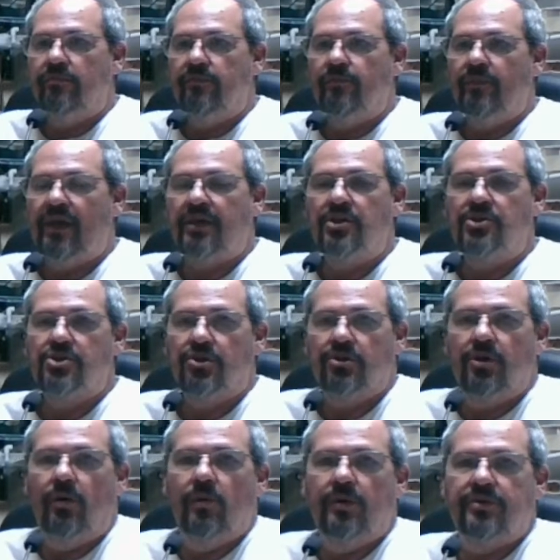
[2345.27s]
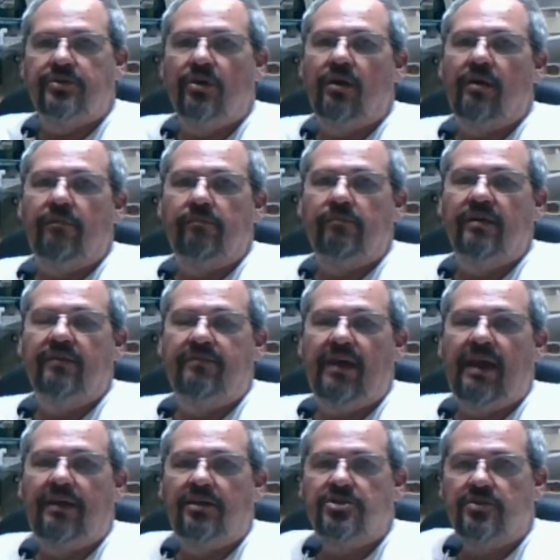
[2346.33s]
making sure no one took
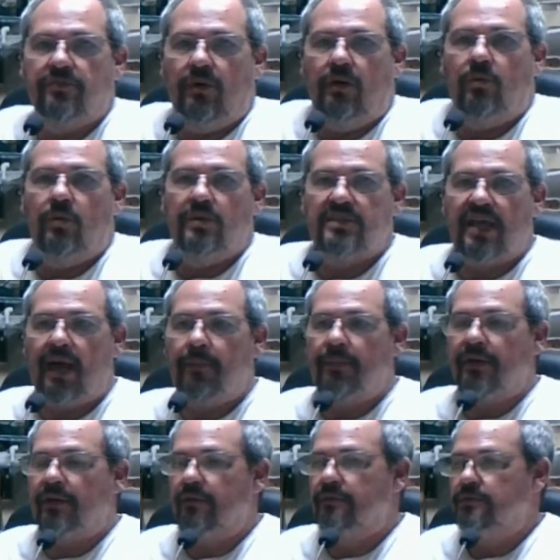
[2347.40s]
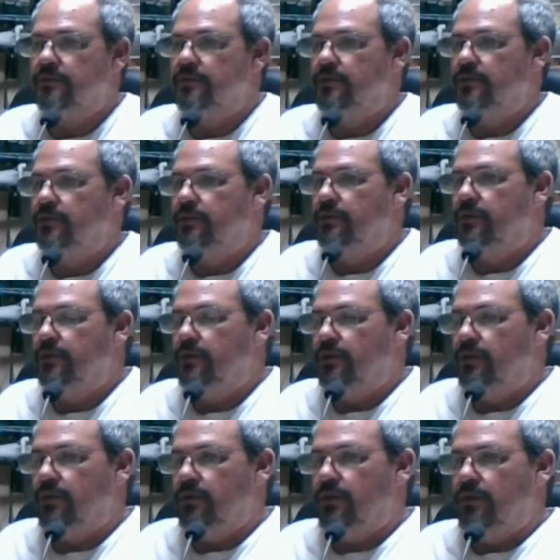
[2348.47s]
advantage of what was happening.
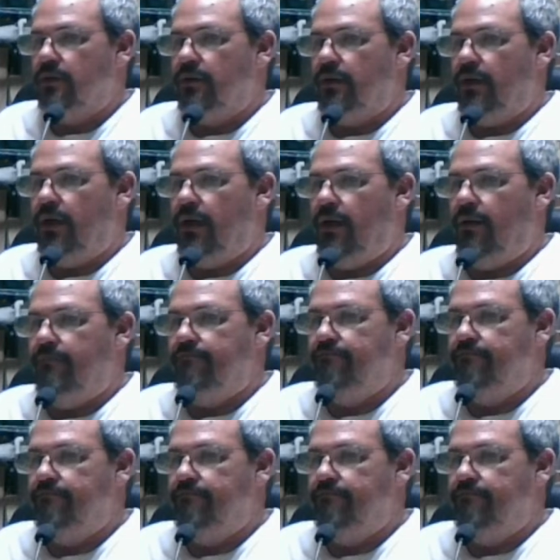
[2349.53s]
Some